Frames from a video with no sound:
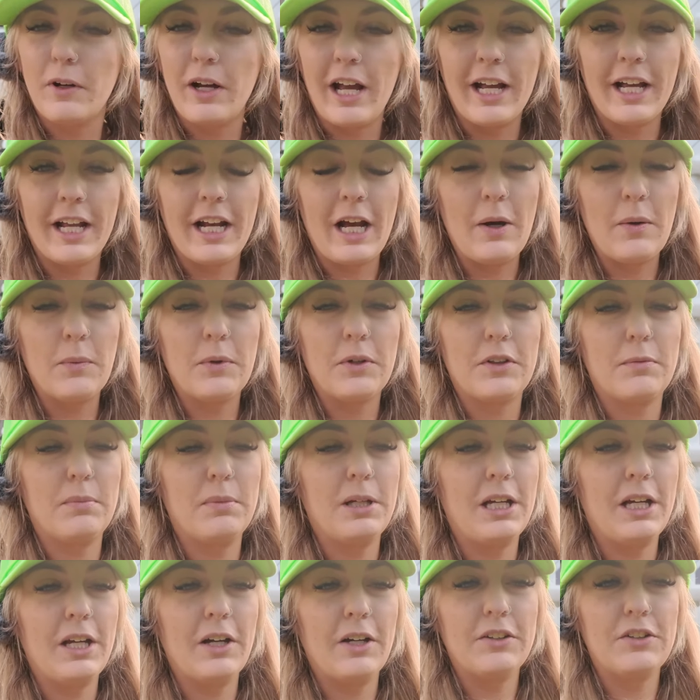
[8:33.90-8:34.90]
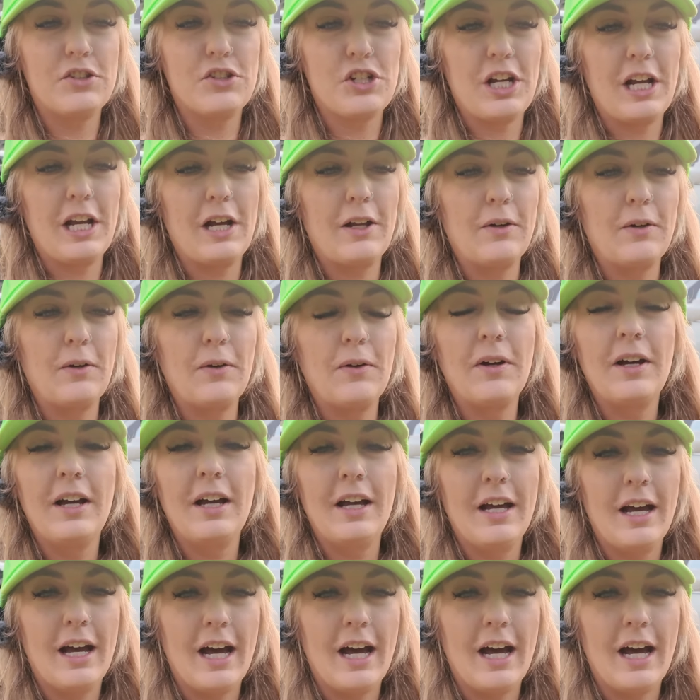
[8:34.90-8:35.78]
for hanging out with me on the channel.